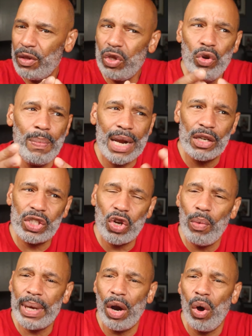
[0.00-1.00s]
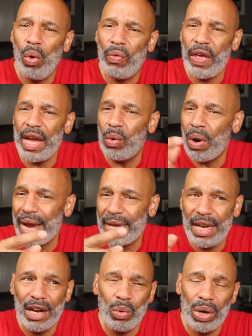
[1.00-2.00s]
you better show me the whole thing where I
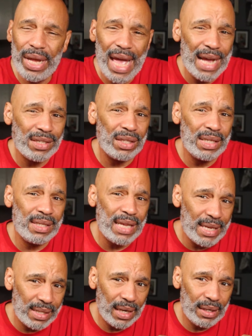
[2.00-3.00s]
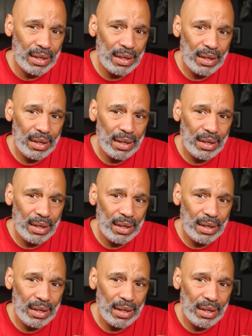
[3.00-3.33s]
can hear where he actually says it,